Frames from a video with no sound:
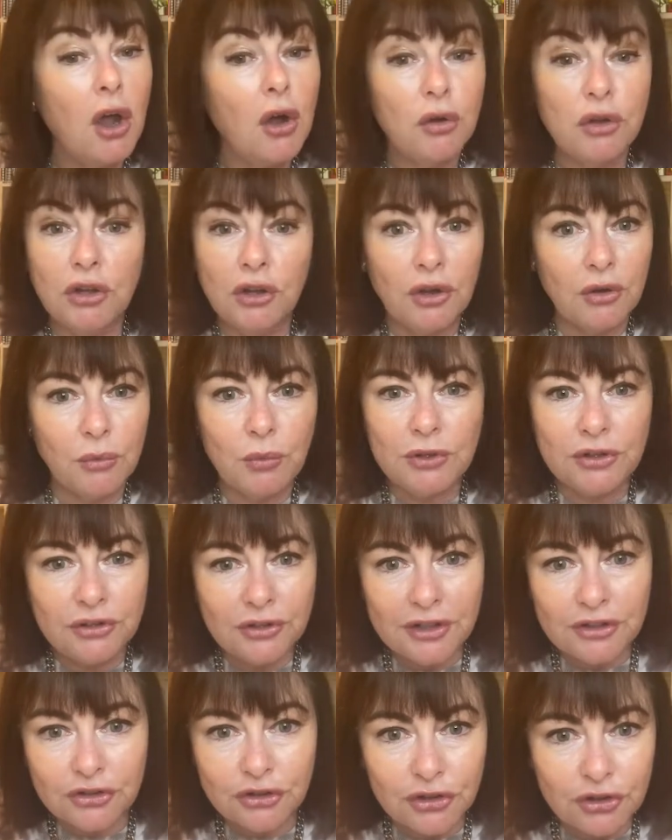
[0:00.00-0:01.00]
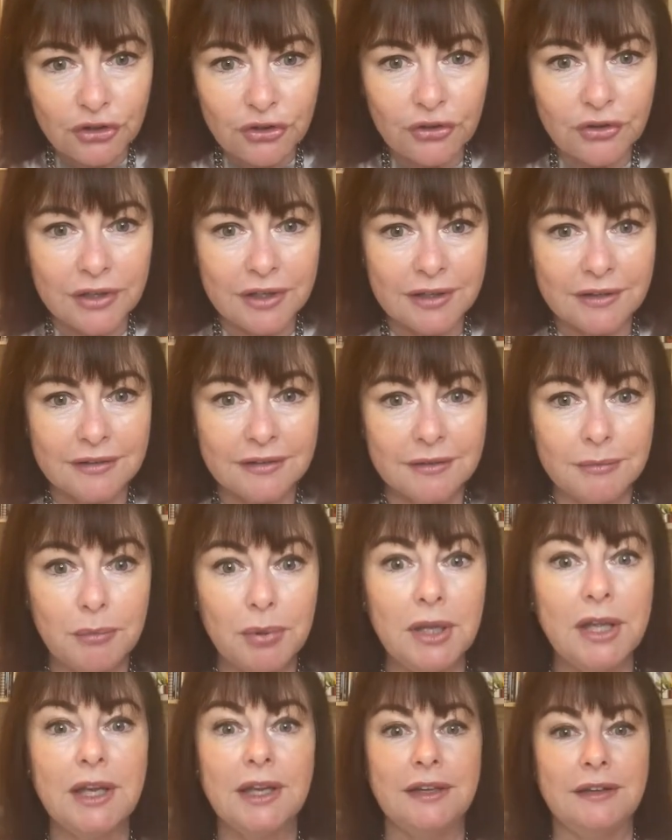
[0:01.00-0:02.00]
we're such curious
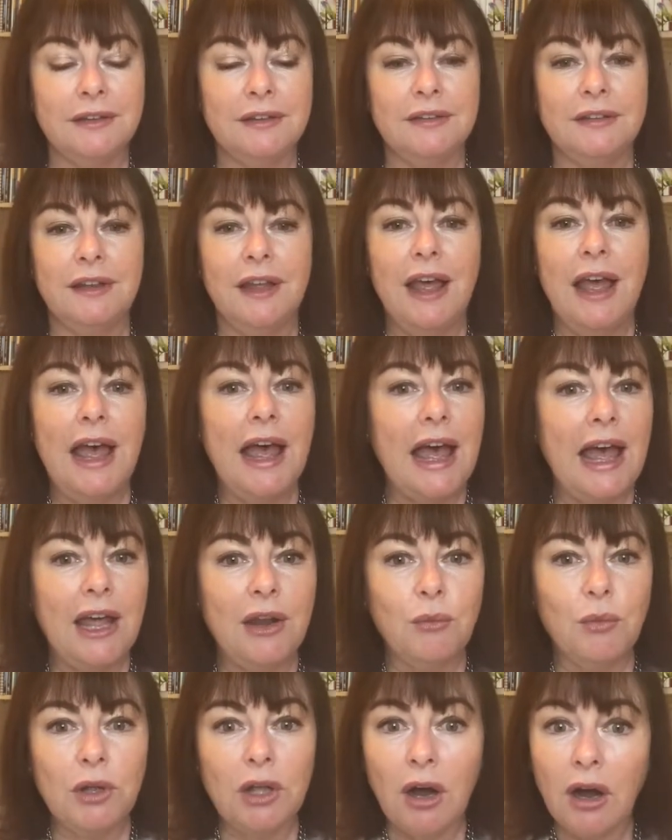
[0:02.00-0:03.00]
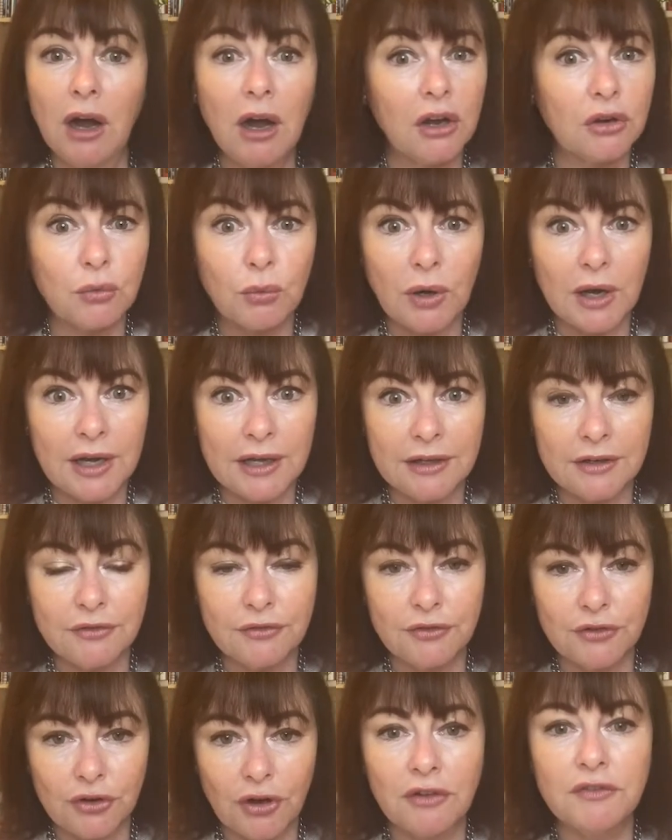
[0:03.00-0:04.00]
beings and we hardwired
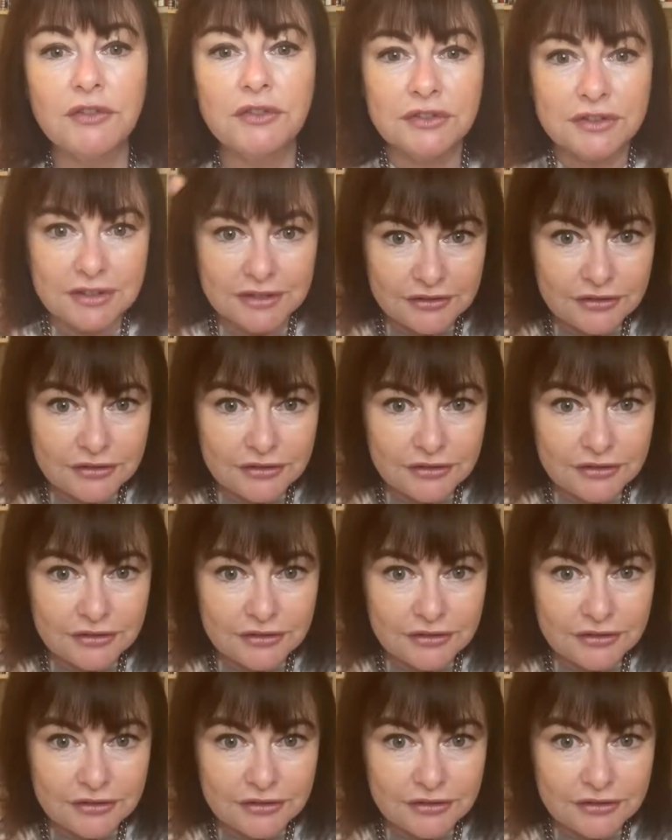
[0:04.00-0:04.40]
for novelty.